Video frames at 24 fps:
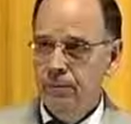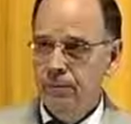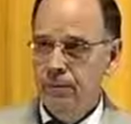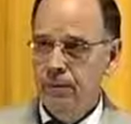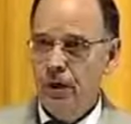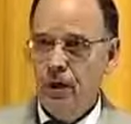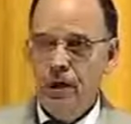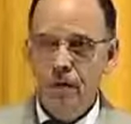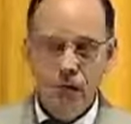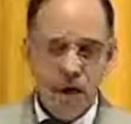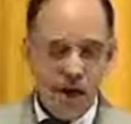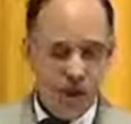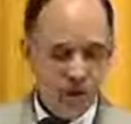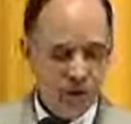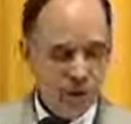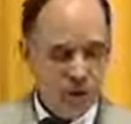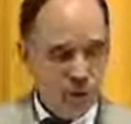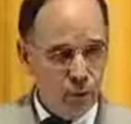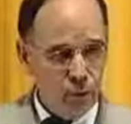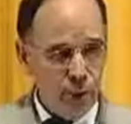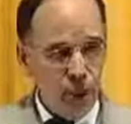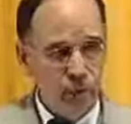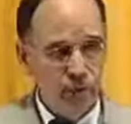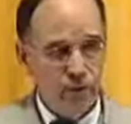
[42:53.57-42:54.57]
Figure out
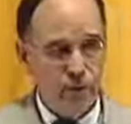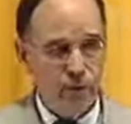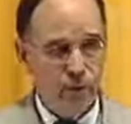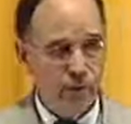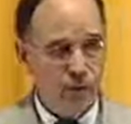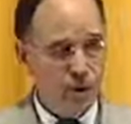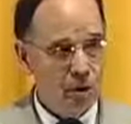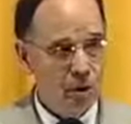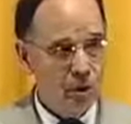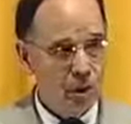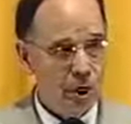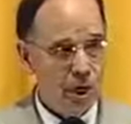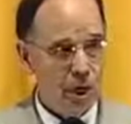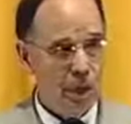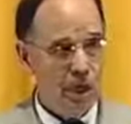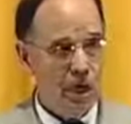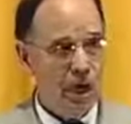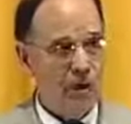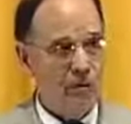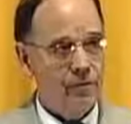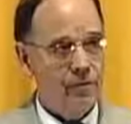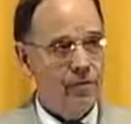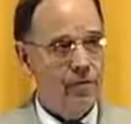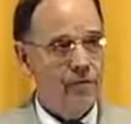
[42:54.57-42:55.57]
the wheat from the
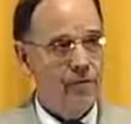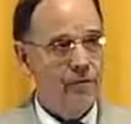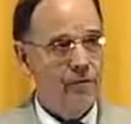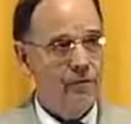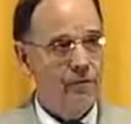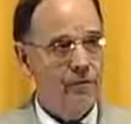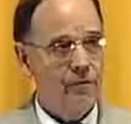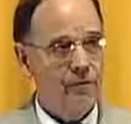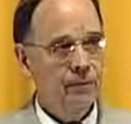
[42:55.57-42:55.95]
chaff.